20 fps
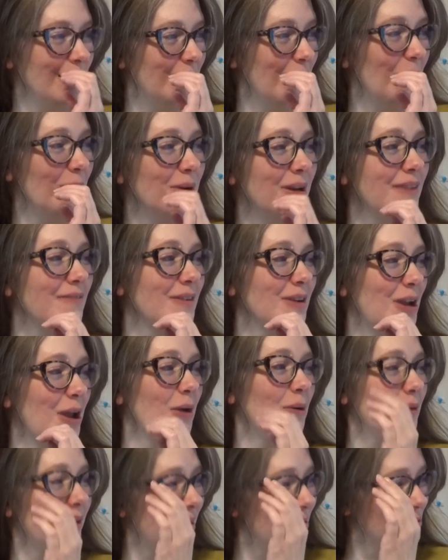don't even
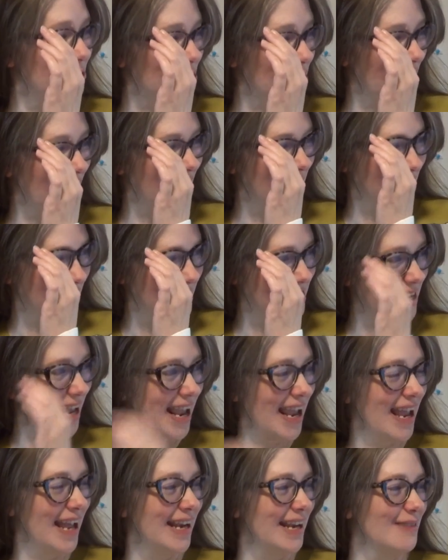know what I'm trying to
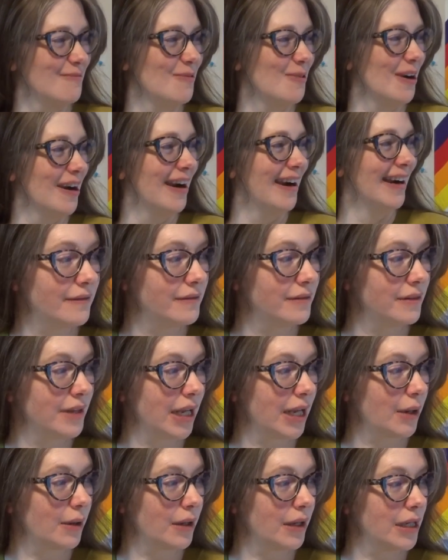say anymore.
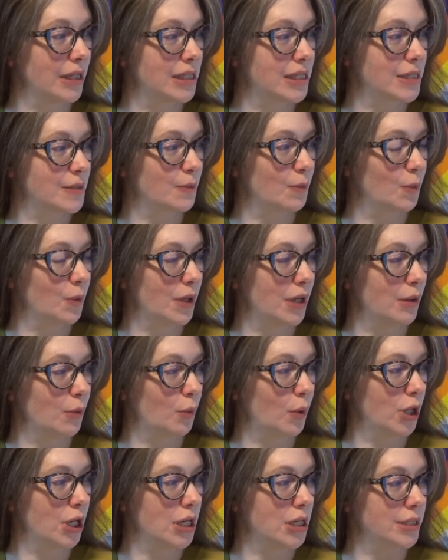Like, it's what
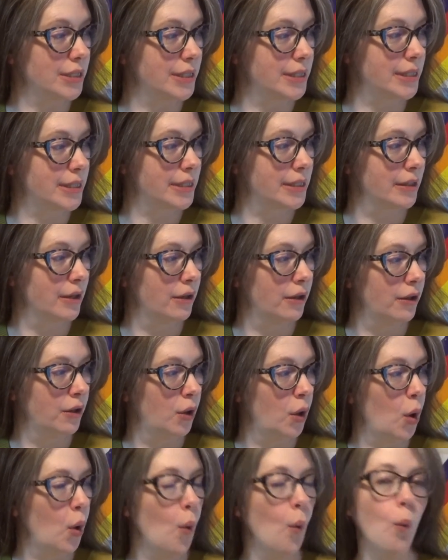words?
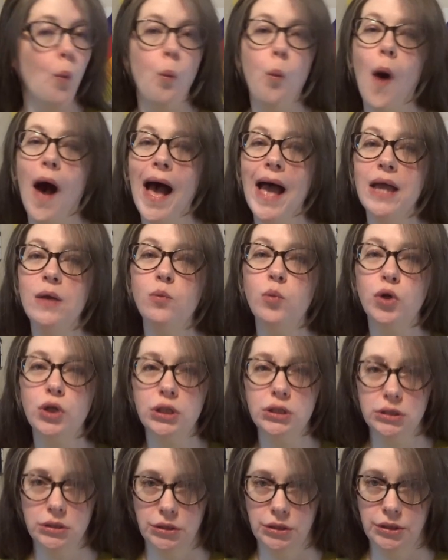Why
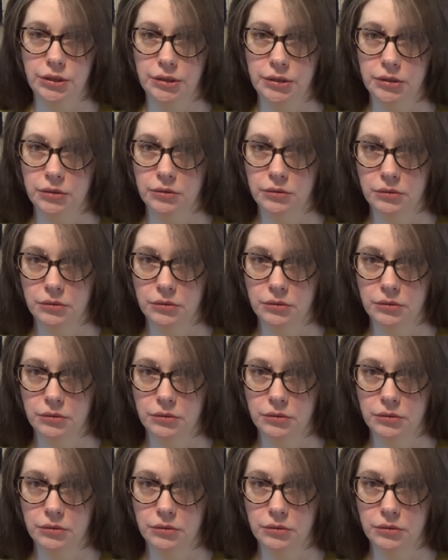words?